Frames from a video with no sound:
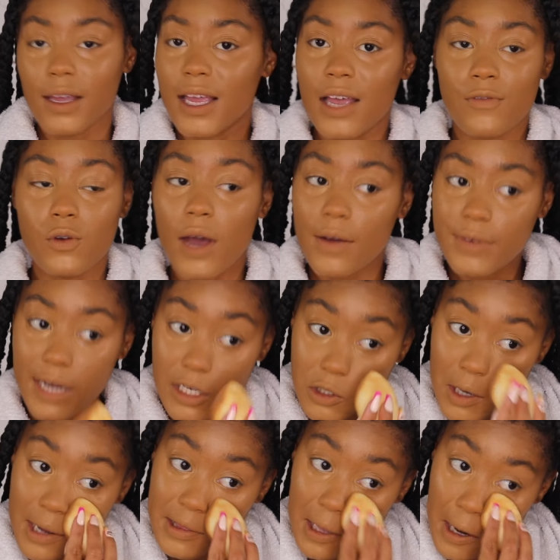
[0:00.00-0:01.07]
If you have not
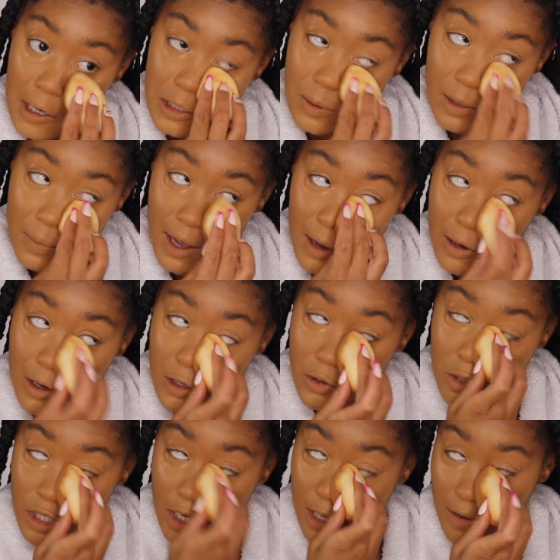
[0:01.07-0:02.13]
tried the Airspun powder,
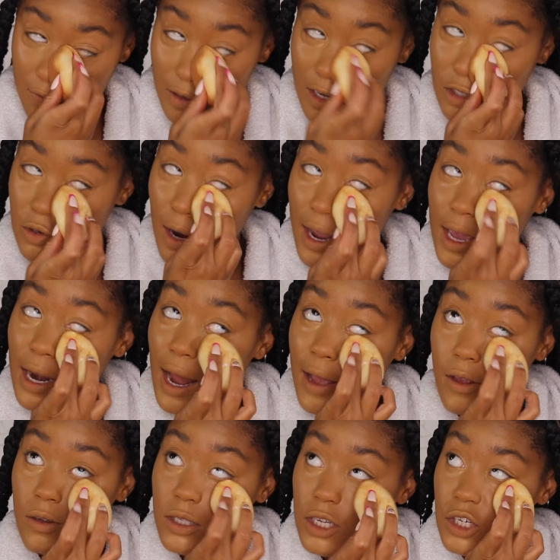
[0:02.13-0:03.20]
you should definitely try it. I
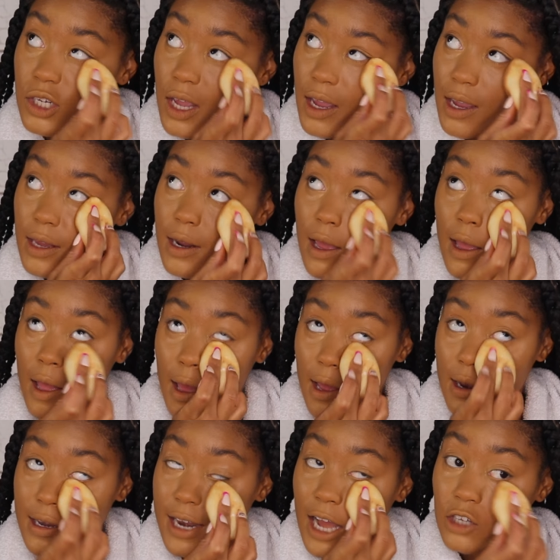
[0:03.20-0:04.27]
use the shade
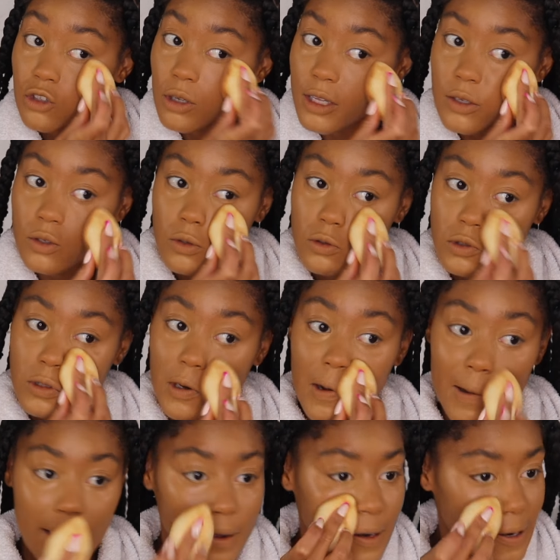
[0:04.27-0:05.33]
Naturally
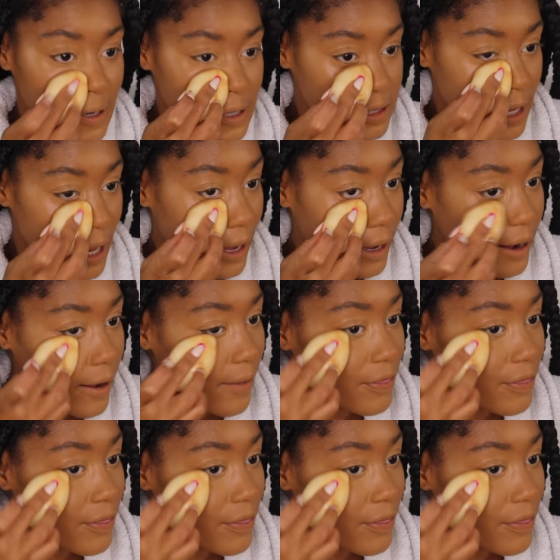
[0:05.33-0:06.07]
Neutral, and it is like